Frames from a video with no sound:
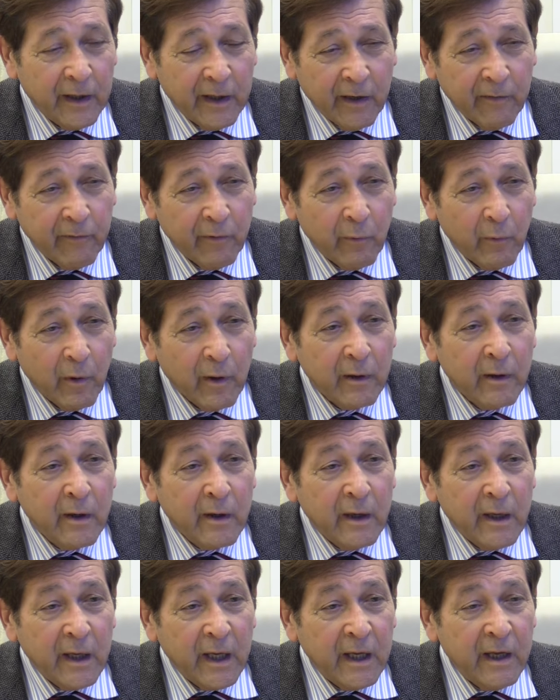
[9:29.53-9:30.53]
everywhere,
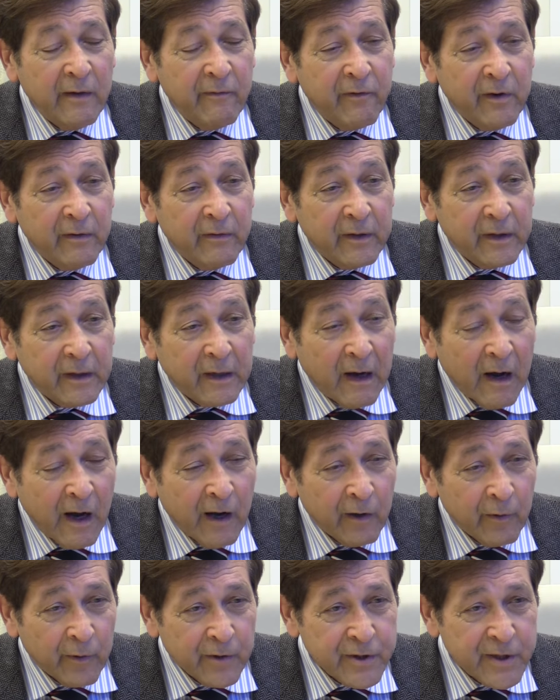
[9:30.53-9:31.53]
even
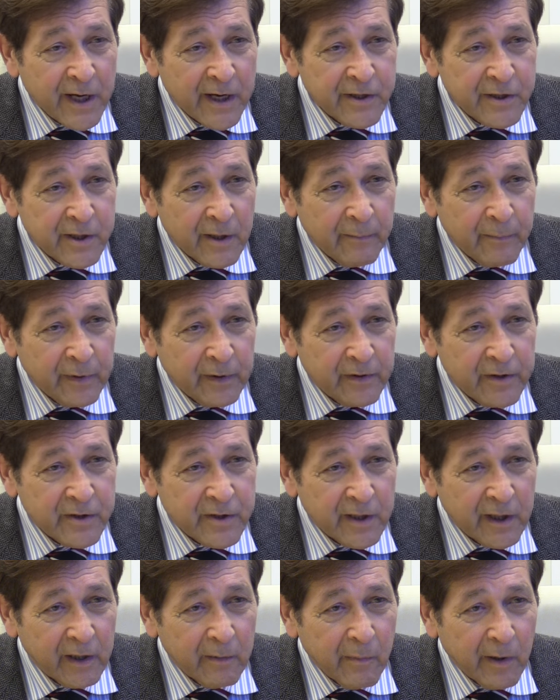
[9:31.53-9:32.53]
Congress has something to
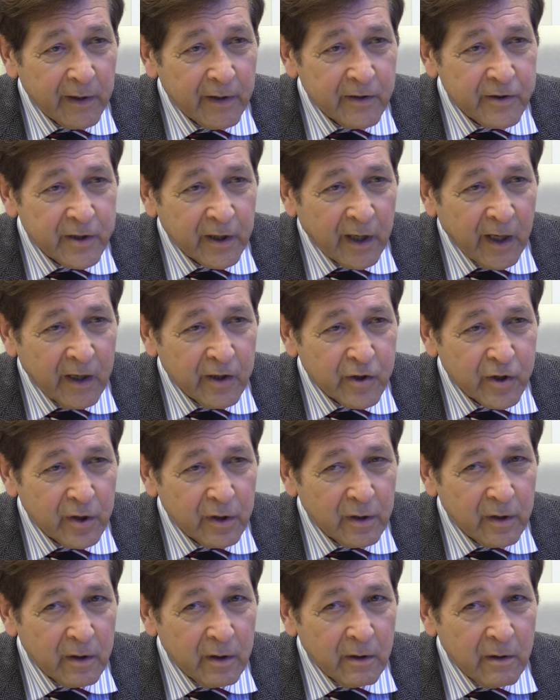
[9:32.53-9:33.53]
say about education.
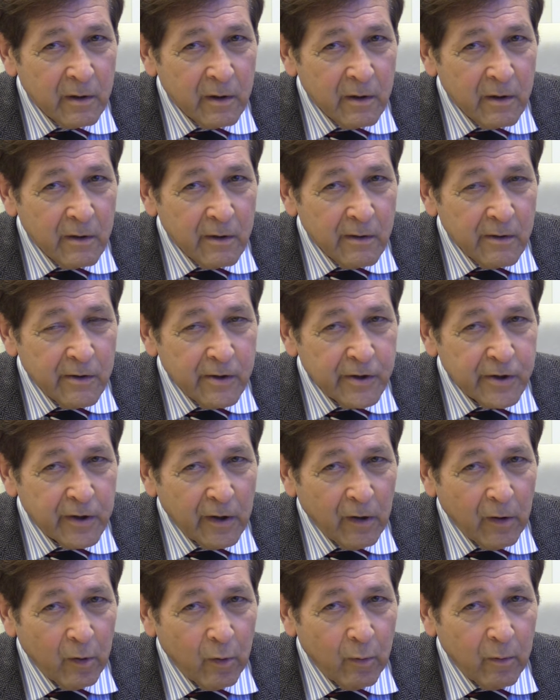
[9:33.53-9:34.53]

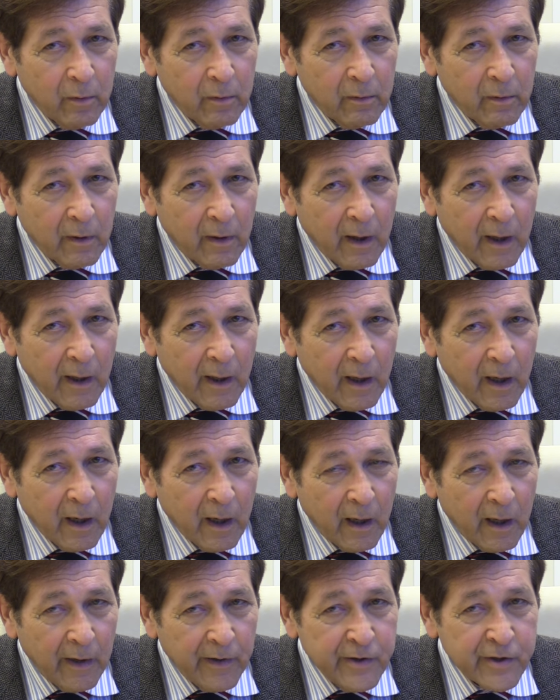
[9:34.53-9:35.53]
So
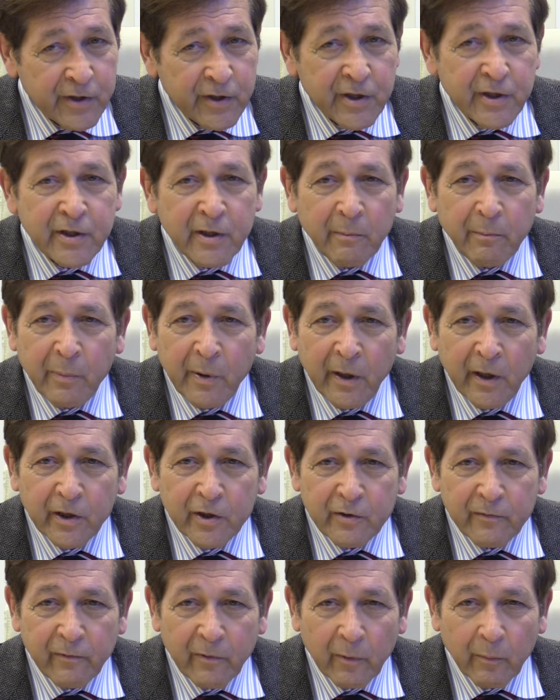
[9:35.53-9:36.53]
this is just a pitch
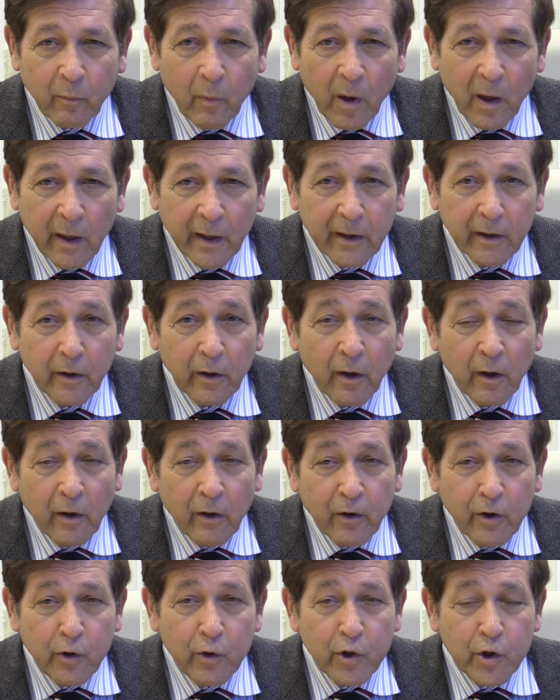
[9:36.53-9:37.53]
for why
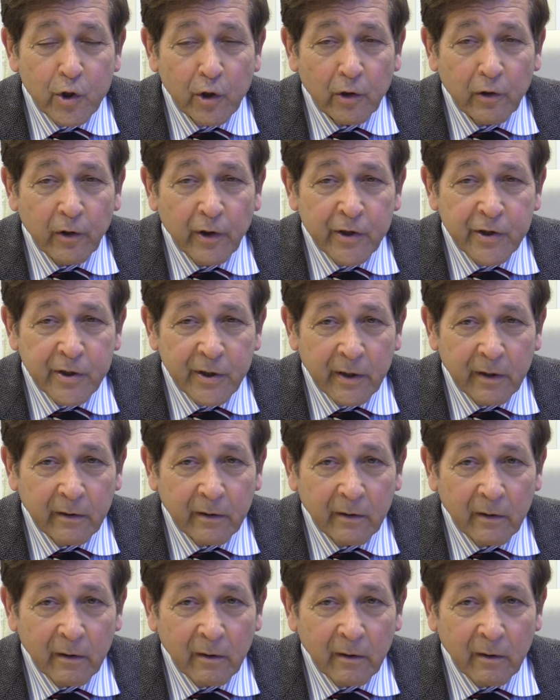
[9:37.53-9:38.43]
you should listen.